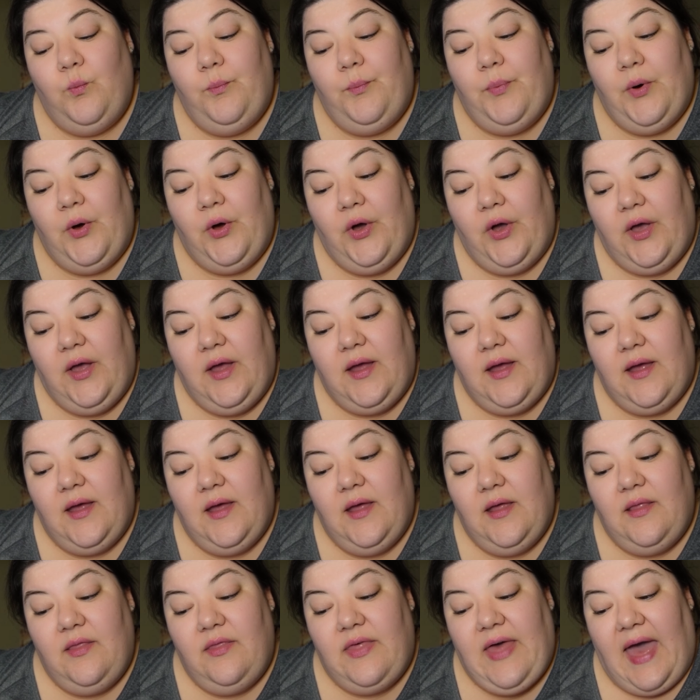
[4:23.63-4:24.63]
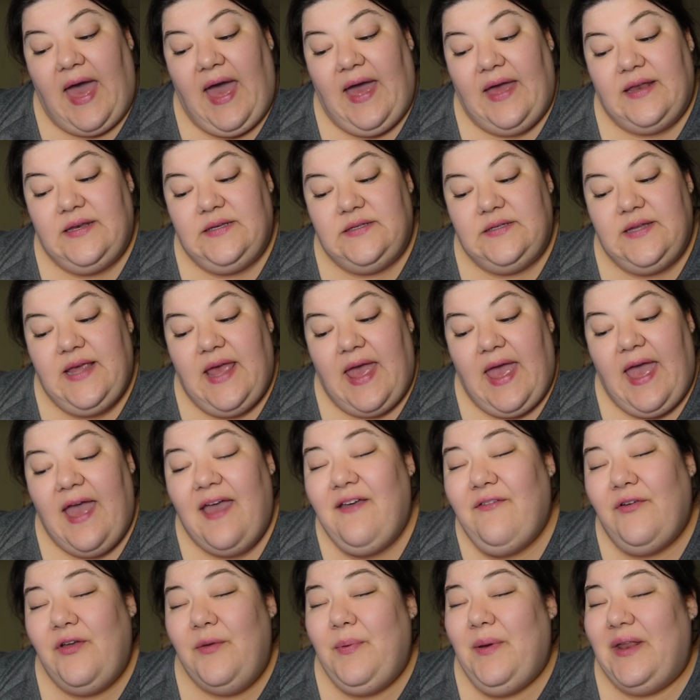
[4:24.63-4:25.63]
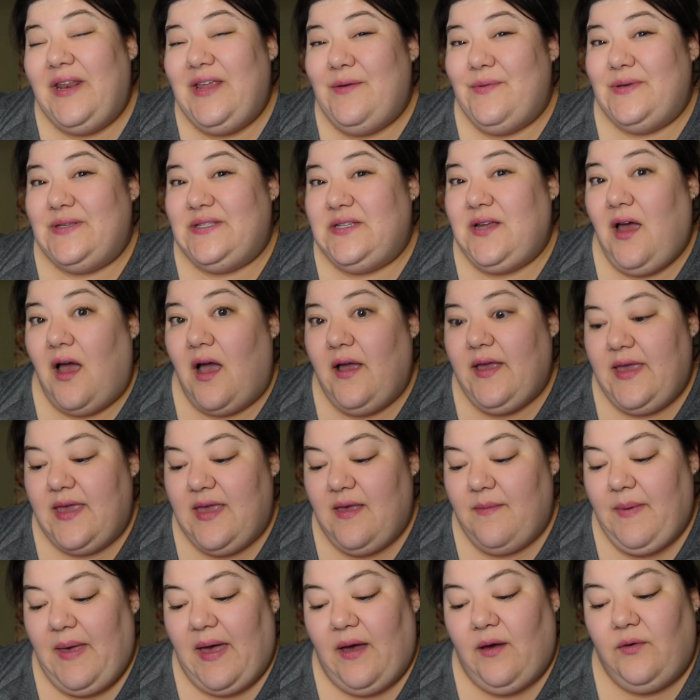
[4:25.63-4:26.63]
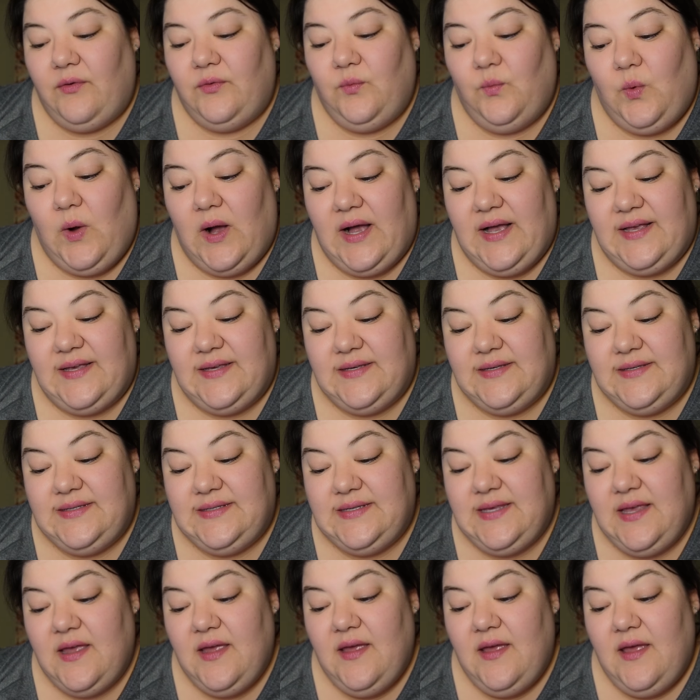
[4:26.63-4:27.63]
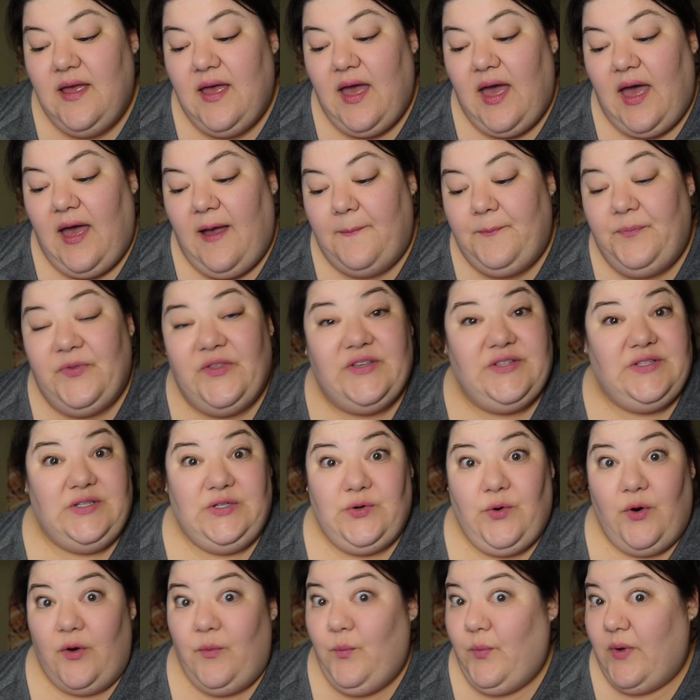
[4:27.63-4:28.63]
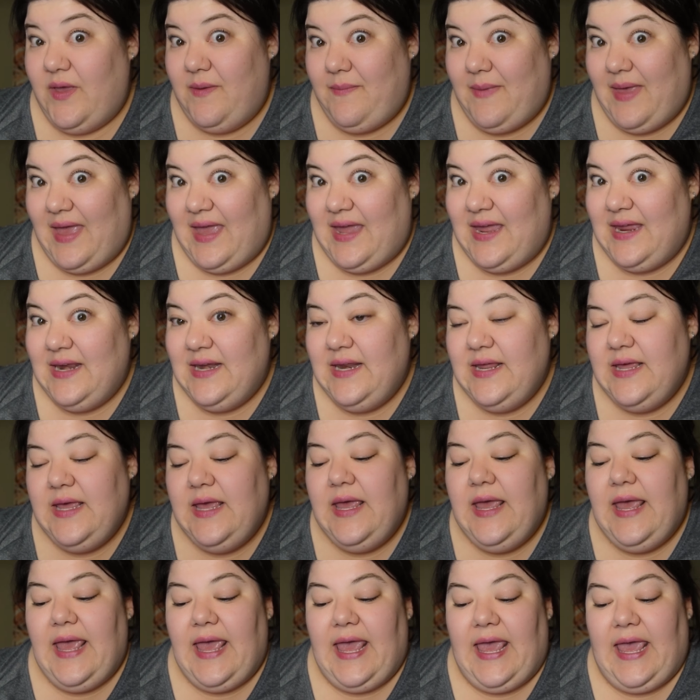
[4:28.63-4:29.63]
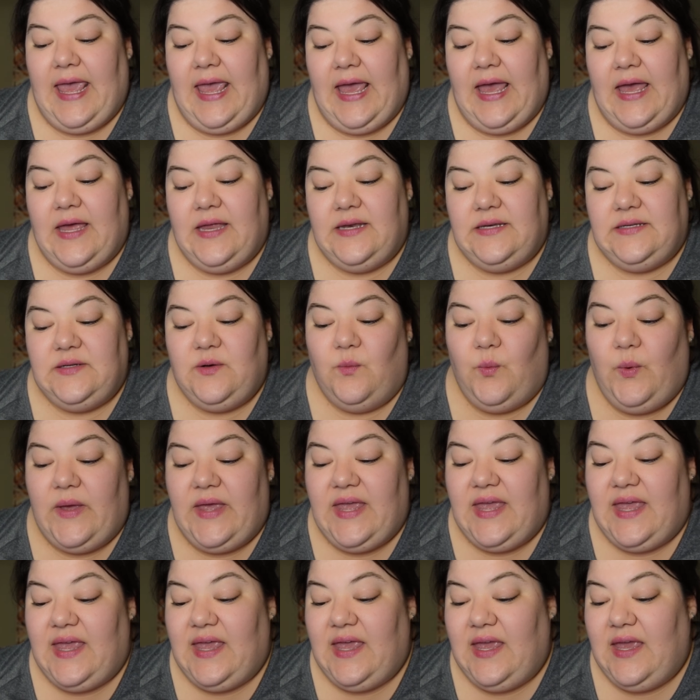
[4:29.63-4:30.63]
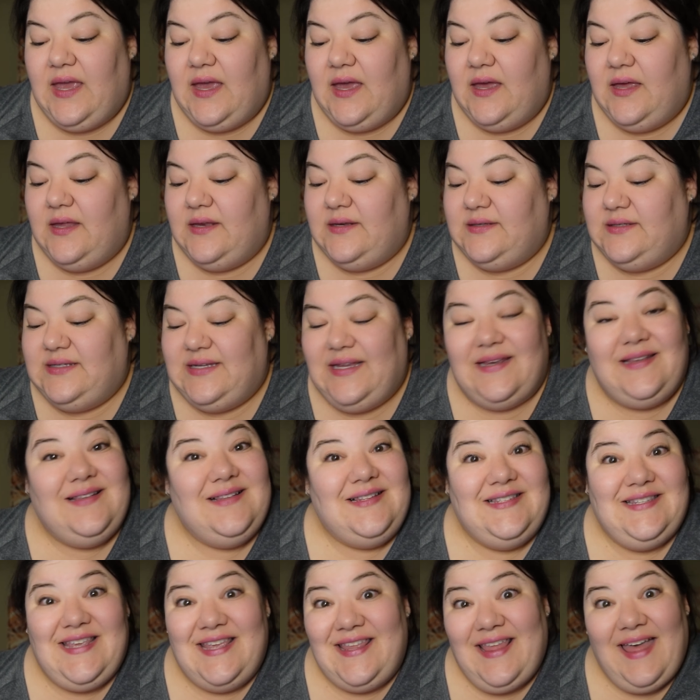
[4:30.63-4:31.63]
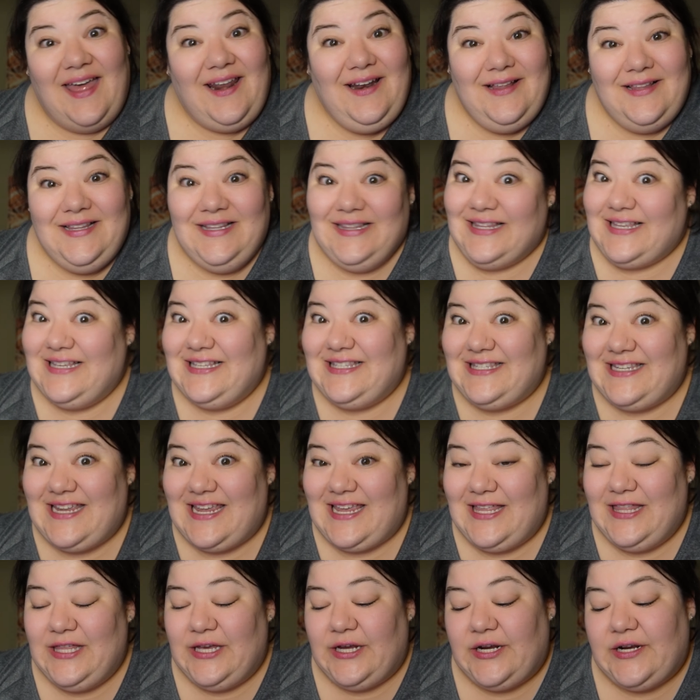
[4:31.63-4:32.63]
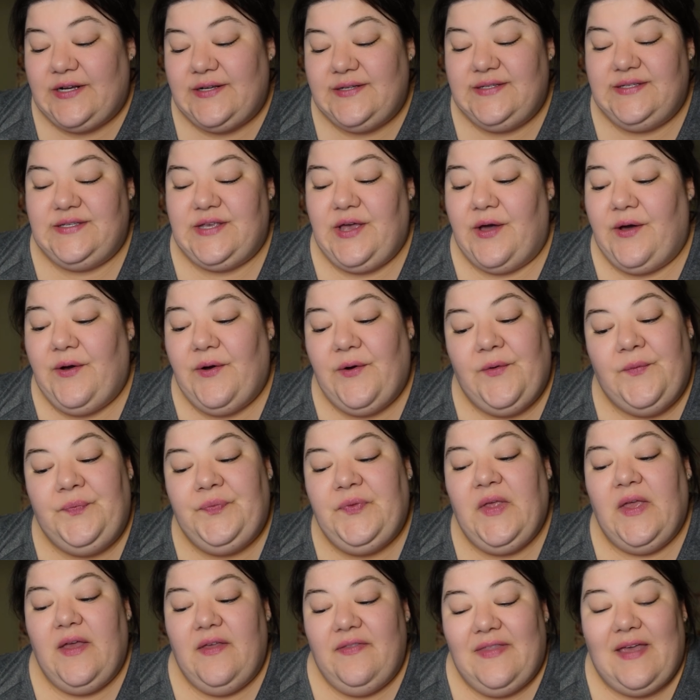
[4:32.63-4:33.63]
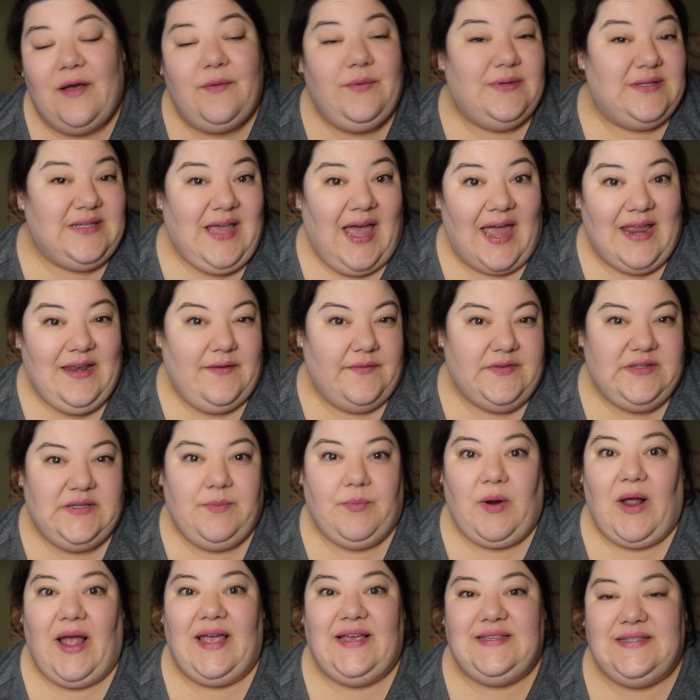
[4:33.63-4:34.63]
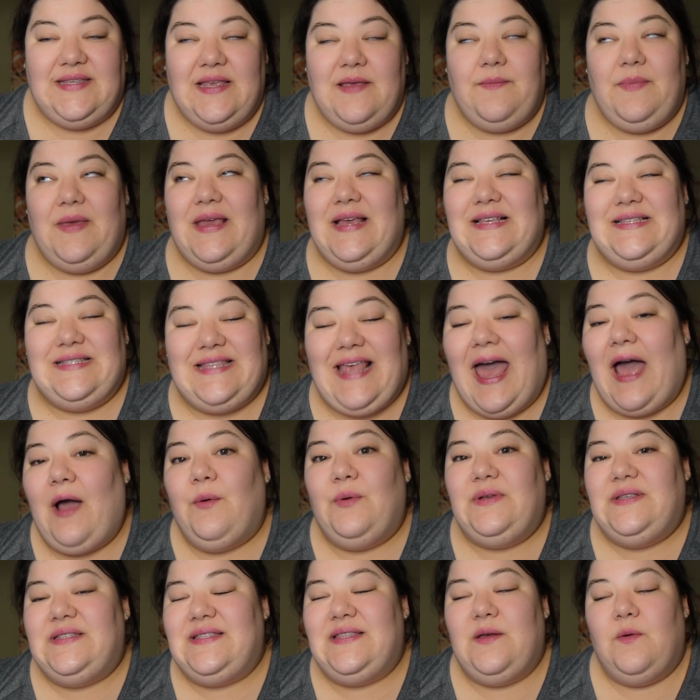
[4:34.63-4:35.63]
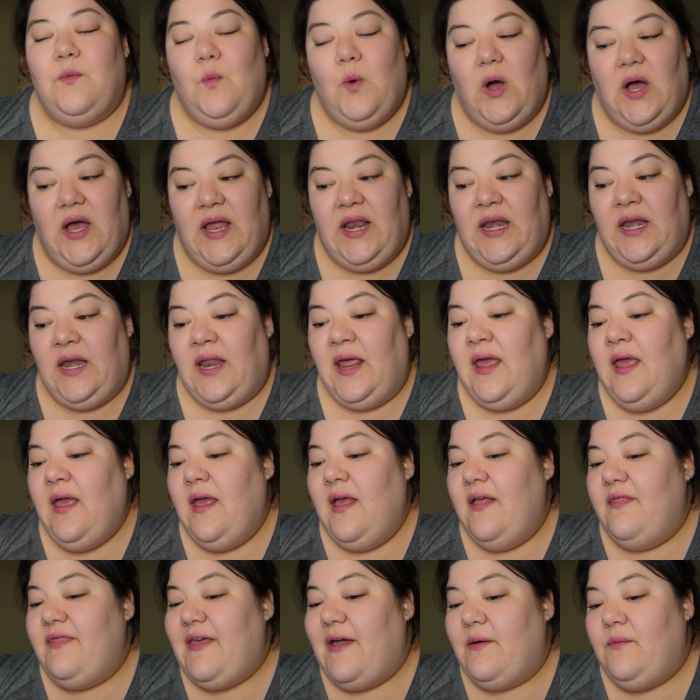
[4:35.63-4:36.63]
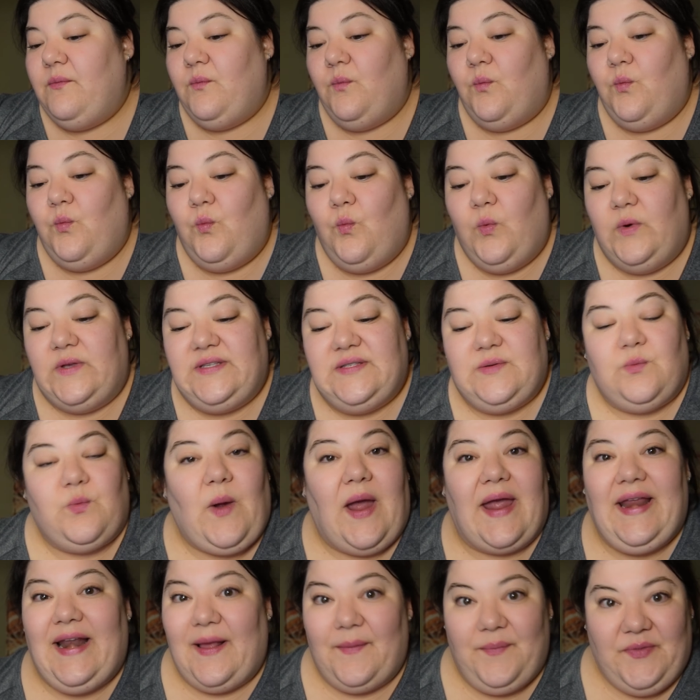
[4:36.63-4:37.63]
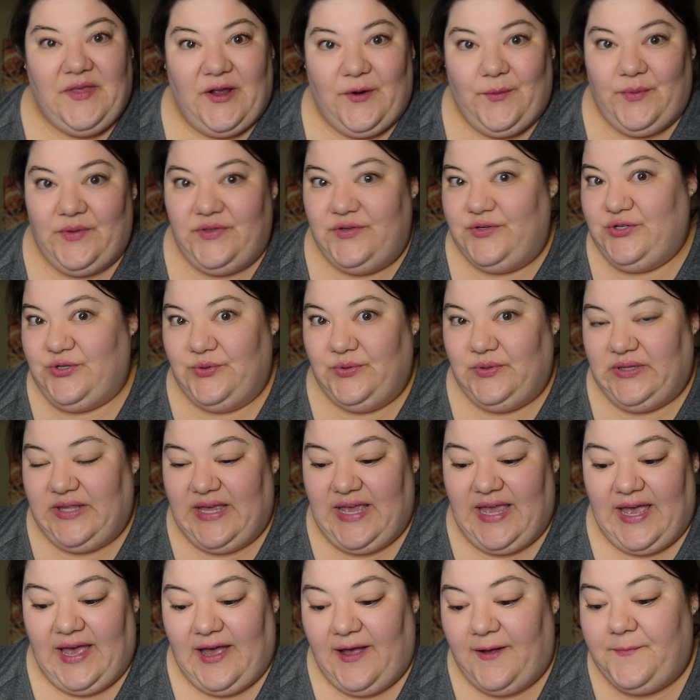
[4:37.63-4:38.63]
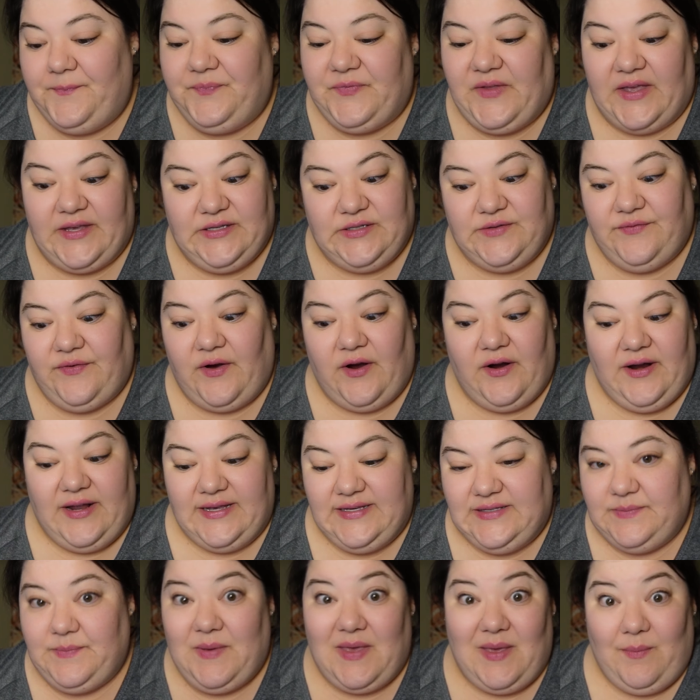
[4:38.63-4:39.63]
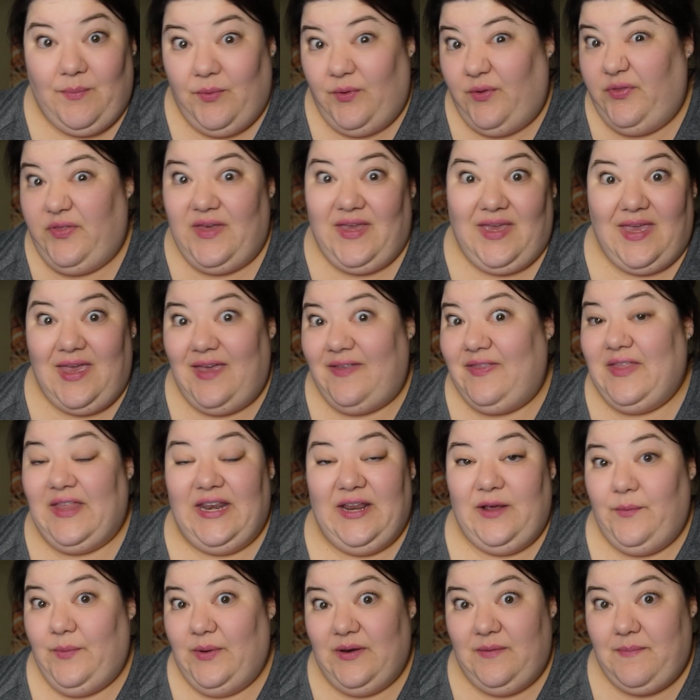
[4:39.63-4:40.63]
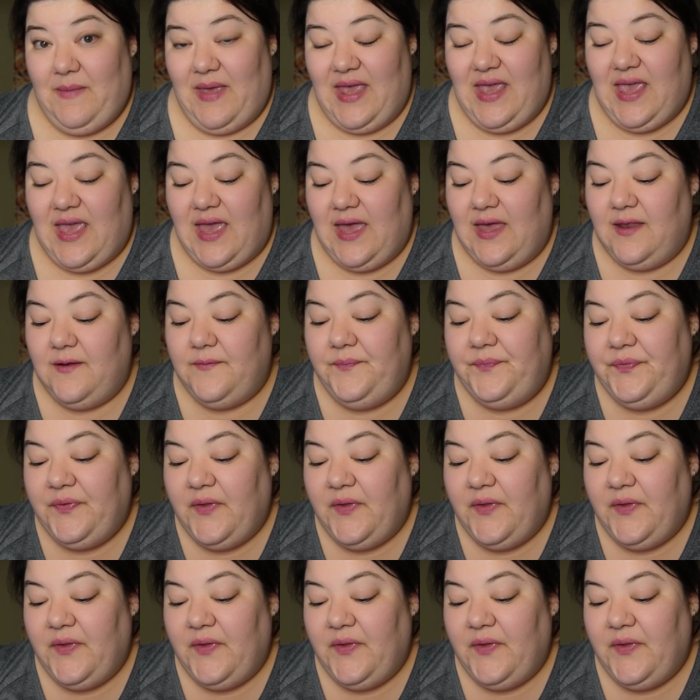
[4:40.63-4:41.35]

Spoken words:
book that everybody was talking about was The Storm We Made, and we didn't see that on the list either, so that was kind of surprising because that was the one that was right up there with Julia as far as people thinking that it would make it.